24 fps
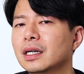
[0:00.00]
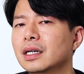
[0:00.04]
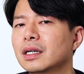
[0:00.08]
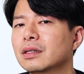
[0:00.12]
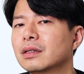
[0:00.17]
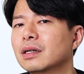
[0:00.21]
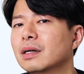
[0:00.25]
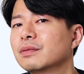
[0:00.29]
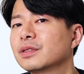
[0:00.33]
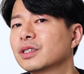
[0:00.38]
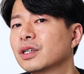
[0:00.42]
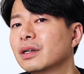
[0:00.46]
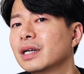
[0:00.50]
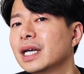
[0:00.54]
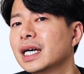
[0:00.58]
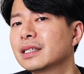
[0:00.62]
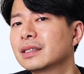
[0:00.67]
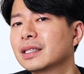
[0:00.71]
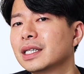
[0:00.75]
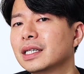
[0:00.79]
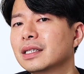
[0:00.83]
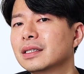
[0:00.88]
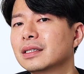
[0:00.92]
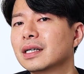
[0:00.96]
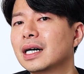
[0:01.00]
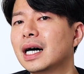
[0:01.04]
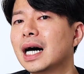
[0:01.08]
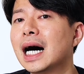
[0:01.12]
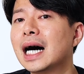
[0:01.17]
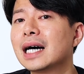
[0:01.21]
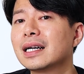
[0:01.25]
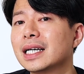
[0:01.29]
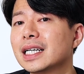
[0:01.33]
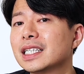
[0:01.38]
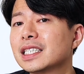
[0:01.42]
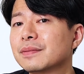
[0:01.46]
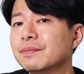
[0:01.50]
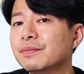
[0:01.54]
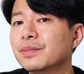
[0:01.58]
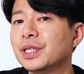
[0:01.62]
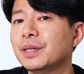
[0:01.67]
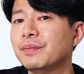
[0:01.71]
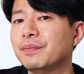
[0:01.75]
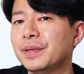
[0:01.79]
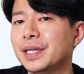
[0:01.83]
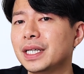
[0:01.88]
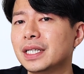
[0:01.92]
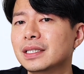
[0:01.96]
From collecting
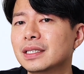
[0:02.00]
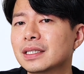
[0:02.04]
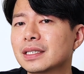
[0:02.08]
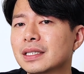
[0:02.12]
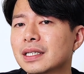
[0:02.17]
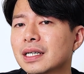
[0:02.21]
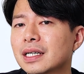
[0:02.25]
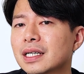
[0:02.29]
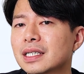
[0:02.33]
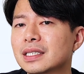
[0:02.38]
RSVPs,